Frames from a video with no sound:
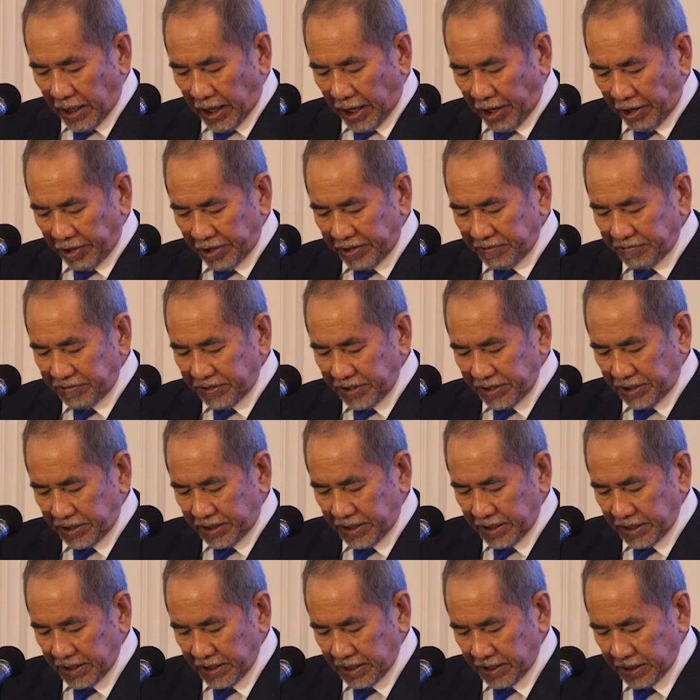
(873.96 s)
However,
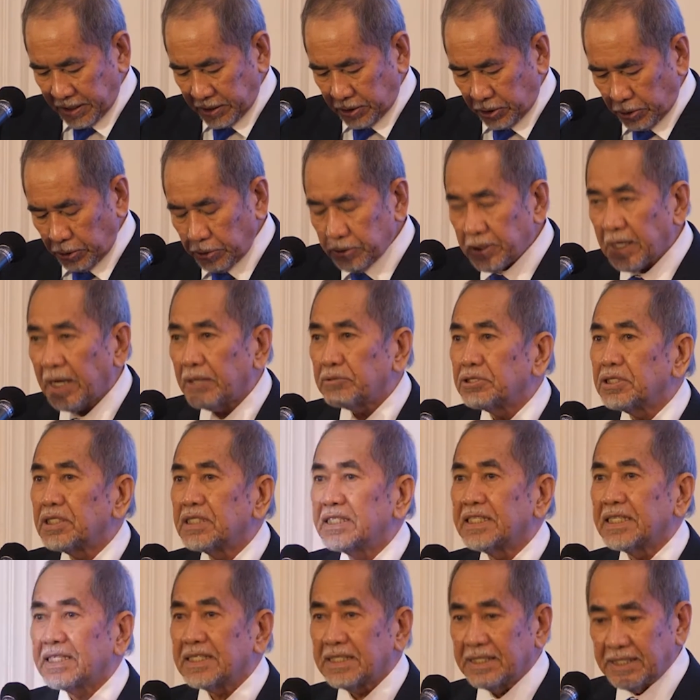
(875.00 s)
in the
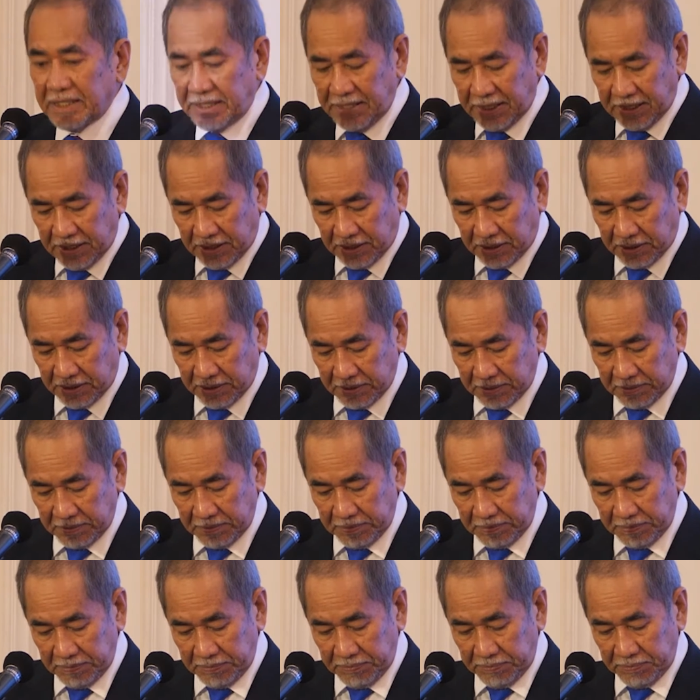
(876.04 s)
2016,
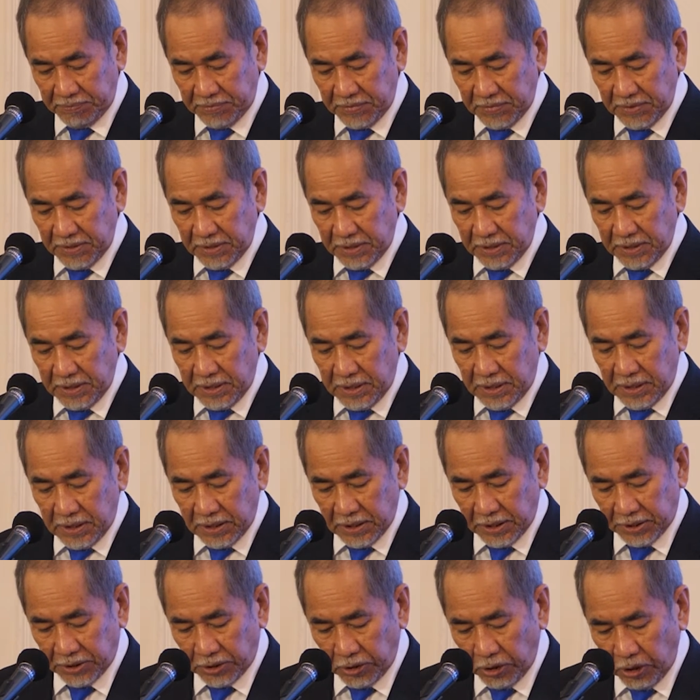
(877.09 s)

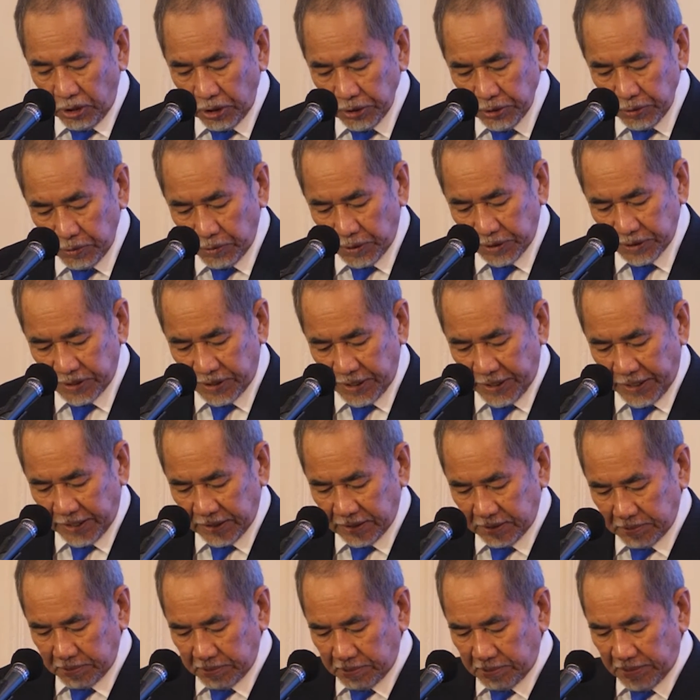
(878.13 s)
the thought was
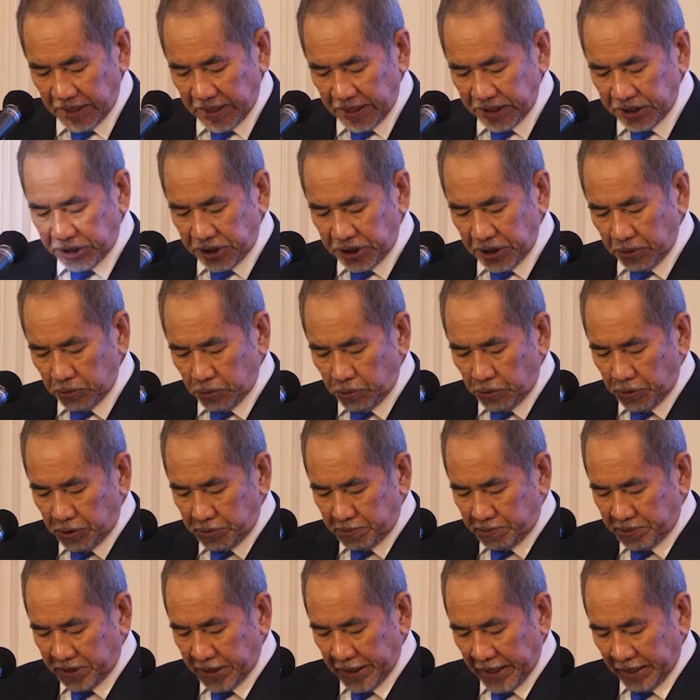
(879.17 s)
that Malaysia
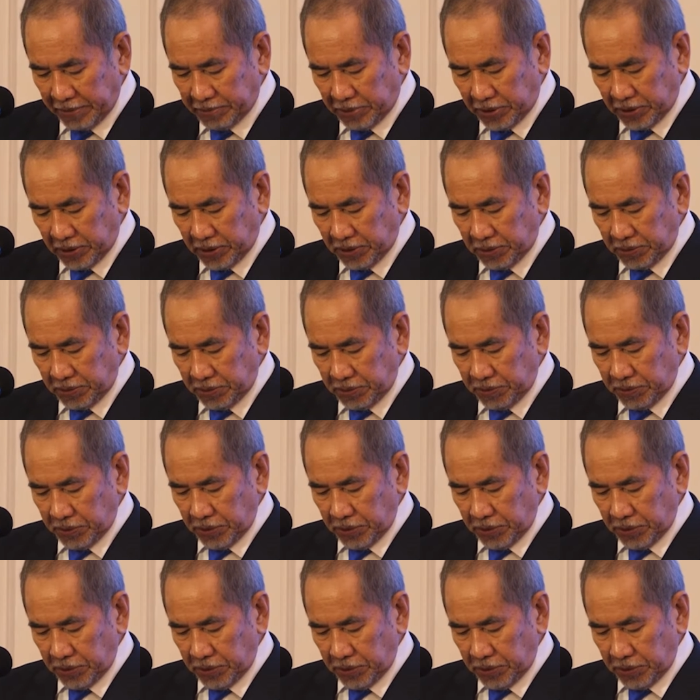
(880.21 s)
would be able